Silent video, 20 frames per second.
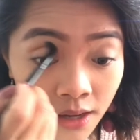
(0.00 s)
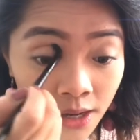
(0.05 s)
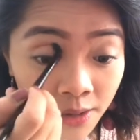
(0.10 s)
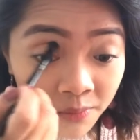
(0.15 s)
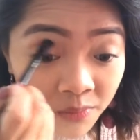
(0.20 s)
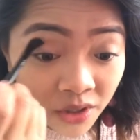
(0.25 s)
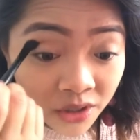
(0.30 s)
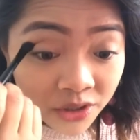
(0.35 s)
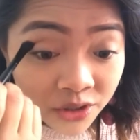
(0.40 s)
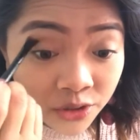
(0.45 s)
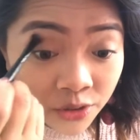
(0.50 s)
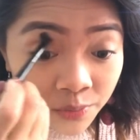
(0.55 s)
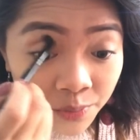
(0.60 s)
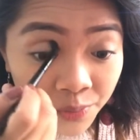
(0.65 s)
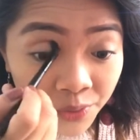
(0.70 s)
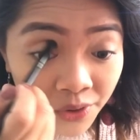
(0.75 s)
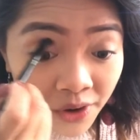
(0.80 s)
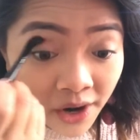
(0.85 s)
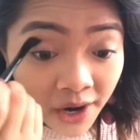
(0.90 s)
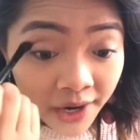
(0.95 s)
I'm not
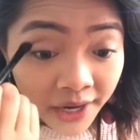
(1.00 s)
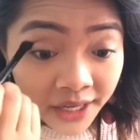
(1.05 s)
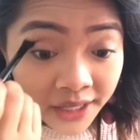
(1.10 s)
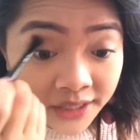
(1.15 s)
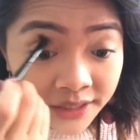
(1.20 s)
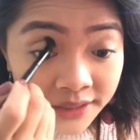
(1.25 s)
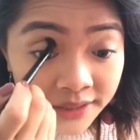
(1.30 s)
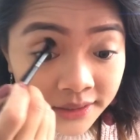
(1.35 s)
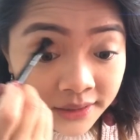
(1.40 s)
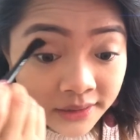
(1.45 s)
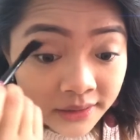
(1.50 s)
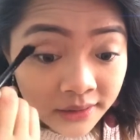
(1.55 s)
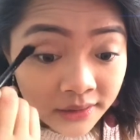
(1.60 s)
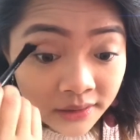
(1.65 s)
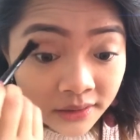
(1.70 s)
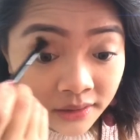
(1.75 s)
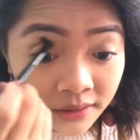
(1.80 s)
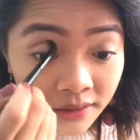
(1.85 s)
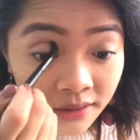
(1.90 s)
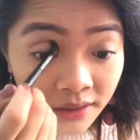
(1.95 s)
surprised
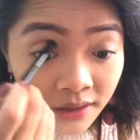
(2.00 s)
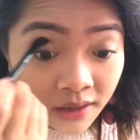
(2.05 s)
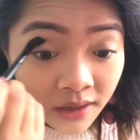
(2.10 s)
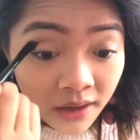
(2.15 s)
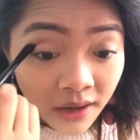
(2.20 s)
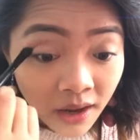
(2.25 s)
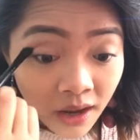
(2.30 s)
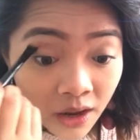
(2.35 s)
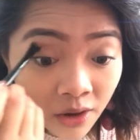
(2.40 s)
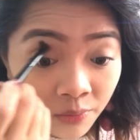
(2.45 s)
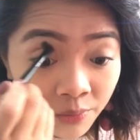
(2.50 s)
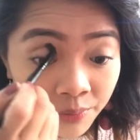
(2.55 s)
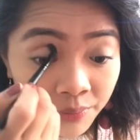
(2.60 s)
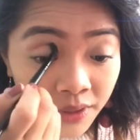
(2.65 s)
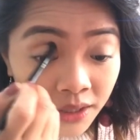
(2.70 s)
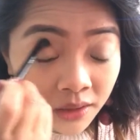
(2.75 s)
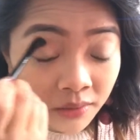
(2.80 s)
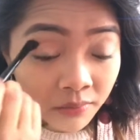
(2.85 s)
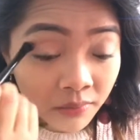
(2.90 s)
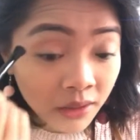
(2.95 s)
how
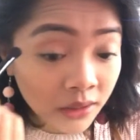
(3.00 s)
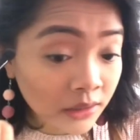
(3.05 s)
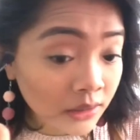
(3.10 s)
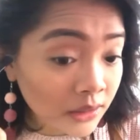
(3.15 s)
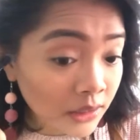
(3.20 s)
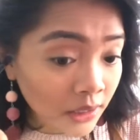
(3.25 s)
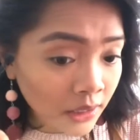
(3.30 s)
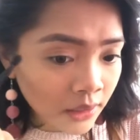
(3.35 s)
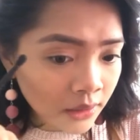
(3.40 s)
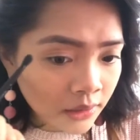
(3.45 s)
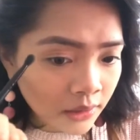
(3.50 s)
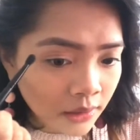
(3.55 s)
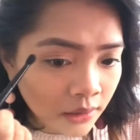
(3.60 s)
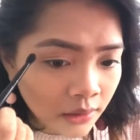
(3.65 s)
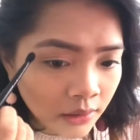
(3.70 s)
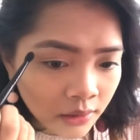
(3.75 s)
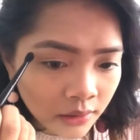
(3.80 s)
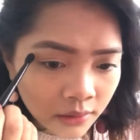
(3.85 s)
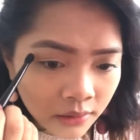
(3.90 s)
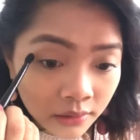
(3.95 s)
pigmented
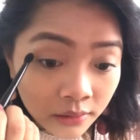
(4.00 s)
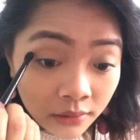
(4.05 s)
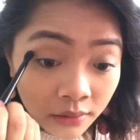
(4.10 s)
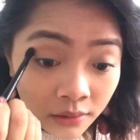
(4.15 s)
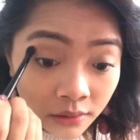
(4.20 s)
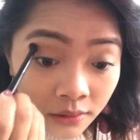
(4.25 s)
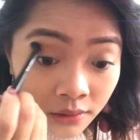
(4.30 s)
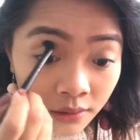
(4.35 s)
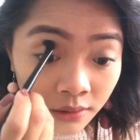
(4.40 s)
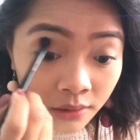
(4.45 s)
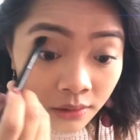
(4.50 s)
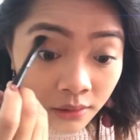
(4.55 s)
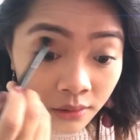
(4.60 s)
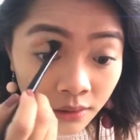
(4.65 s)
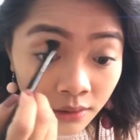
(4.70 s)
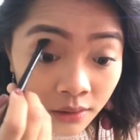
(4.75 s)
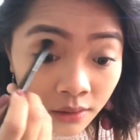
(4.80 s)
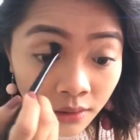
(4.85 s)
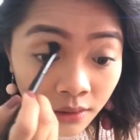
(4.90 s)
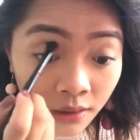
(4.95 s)
and
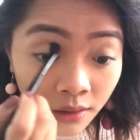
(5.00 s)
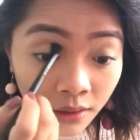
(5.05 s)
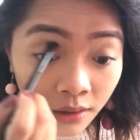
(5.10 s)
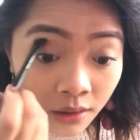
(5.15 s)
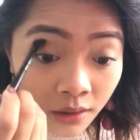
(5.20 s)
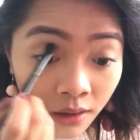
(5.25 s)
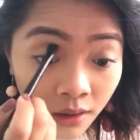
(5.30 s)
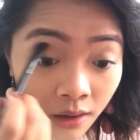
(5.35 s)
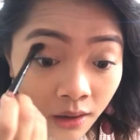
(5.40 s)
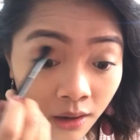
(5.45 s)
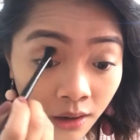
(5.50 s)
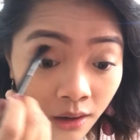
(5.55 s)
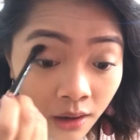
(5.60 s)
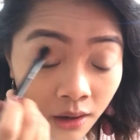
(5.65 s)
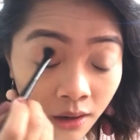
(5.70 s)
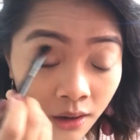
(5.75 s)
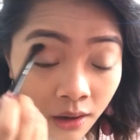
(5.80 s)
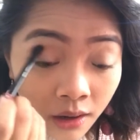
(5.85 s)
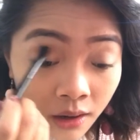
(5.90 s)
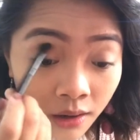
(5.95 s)

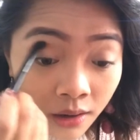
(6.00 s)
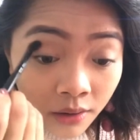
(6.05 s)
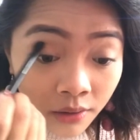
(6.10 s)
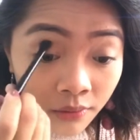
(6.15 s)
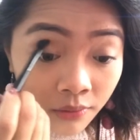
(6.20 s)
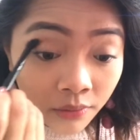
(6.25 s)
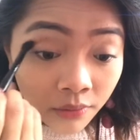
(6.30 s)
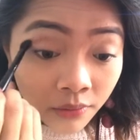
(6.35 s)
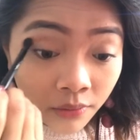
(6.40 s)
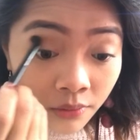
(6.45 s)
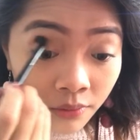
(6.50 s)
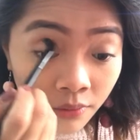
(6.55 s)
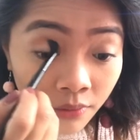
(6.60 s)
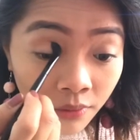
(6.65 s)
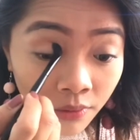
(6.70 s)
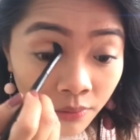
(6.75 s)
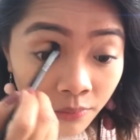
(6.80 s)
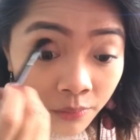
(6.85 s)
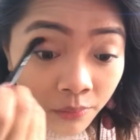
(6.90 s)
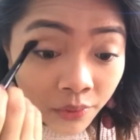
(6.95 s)
how
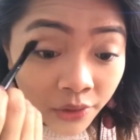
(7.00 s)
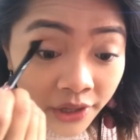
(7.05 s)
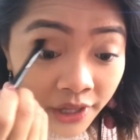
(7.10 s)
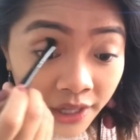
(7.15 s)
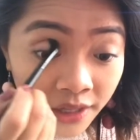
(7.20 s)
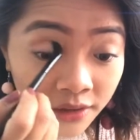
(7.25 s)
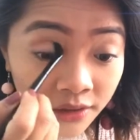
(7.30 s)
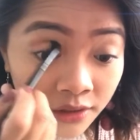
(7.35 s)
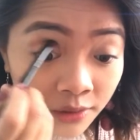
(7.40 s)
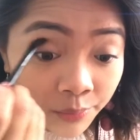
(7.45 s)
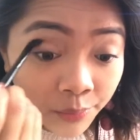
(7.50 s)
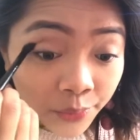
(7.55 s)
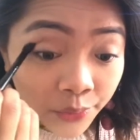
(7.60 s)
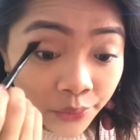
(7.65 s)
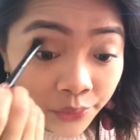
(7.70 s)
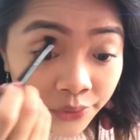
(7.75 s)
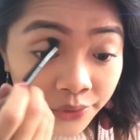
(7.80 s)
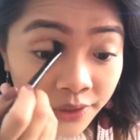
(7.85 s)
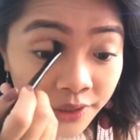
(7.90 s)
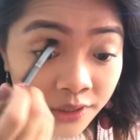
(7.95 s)

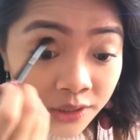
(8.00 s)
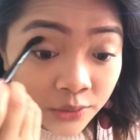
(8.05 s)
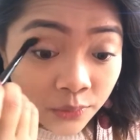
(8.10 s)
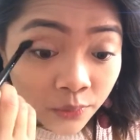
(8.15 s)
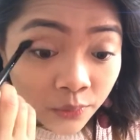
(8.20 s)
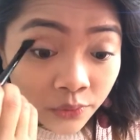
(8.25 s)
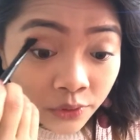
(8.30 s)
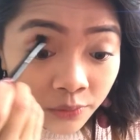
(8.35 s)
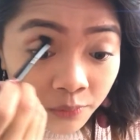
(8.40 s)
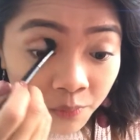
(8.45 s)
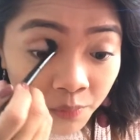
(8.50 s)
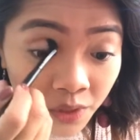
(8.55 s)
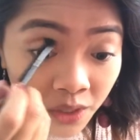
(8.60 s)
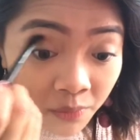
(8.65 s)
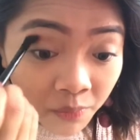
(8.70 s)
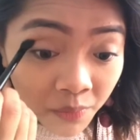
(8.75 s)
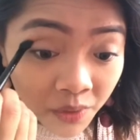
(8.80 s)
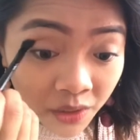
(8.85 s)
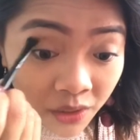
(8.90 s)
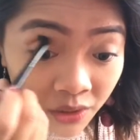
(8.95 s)
blendable this would be,
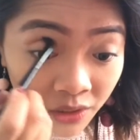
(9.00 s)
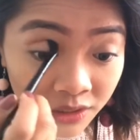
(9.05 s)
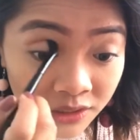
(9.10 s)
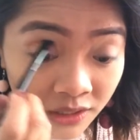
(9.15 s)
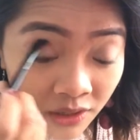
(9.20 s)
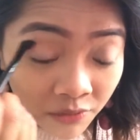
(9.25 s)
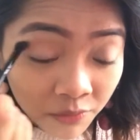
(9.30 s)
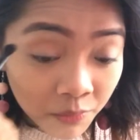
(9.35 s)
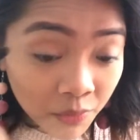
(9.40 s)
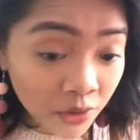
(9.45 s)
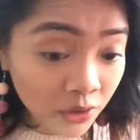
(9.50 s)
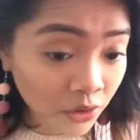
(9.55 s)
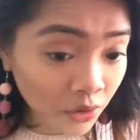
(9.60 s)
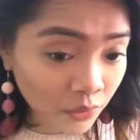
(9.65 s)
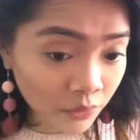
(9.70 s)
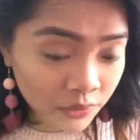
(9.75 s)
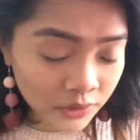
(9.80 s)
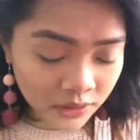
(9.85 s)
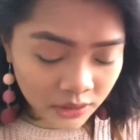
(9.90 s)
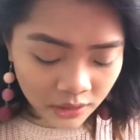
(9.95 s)
because I've been
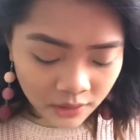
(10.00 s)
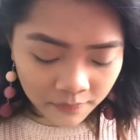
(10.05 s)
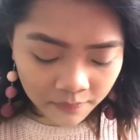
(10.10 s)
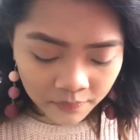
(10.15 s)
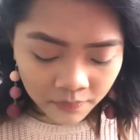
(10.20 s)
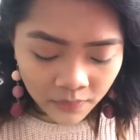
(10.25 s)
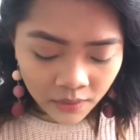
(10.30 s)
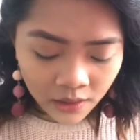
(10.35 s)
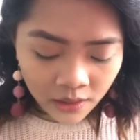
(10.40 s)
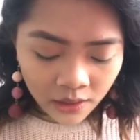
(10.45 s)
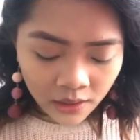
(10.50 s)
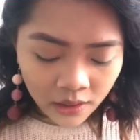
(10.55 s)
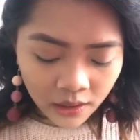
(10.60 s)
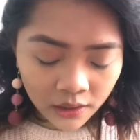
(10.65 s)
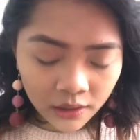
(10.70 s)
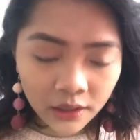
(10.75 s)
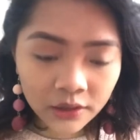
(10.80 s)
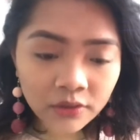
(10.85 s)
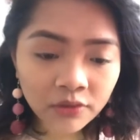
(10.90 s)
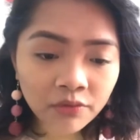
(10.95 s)
using a
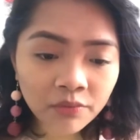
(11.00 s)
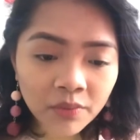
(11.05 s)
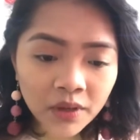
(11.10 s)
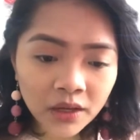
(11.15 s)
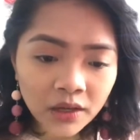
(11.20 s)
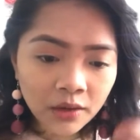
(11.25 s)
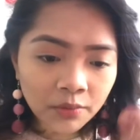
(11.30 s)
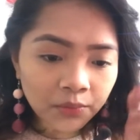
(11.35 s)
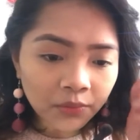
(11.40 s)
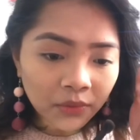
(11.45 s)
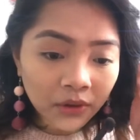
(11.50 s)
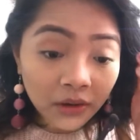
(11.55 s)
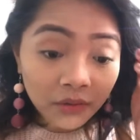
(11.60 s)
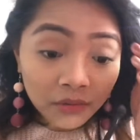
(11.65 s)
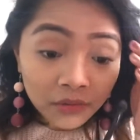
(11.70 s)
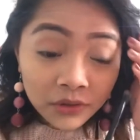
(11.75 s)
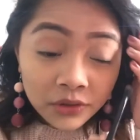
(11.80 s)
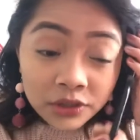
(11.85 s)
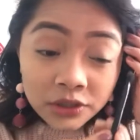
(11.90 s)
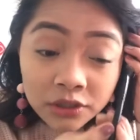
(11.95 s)
lot of Makeup
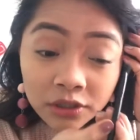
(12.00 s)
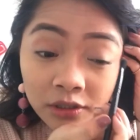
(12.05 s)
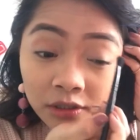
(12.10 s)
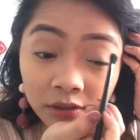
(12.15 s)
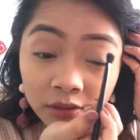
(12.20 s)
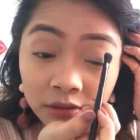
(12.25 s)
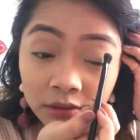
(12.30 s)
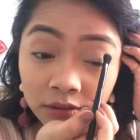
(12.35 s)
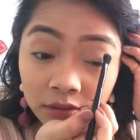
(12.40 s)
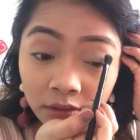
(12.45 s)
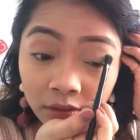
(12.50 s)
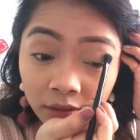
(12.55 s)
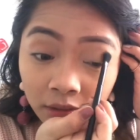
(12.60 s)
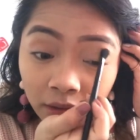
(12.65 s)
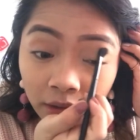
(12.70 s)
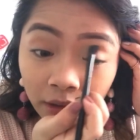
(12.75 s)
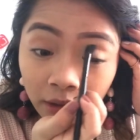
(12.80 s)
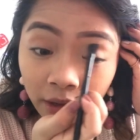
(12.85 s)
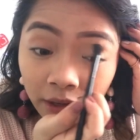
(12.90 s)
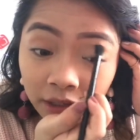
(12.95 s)
Revolution's
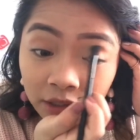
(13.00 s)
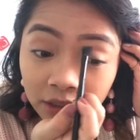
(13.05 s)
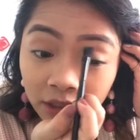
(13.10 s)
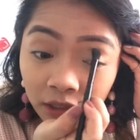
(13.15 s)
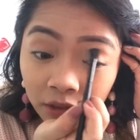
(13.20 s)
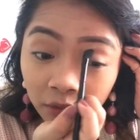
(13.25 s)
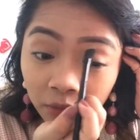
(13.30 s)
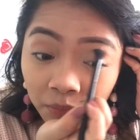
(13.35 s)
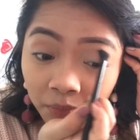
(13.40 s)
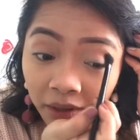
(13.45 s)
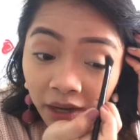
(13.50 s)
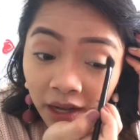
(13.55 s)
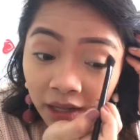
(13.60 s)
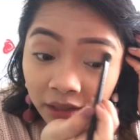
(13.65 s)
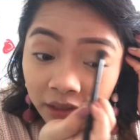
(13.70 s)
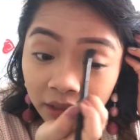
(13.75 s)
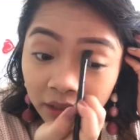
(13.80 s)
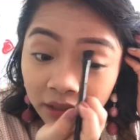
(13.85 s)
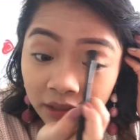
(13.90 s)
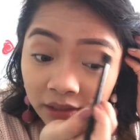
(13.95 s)
eyeshadow
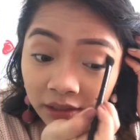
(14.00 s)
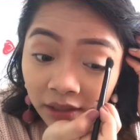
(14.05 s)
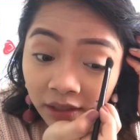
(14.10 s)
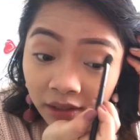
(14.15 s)
palette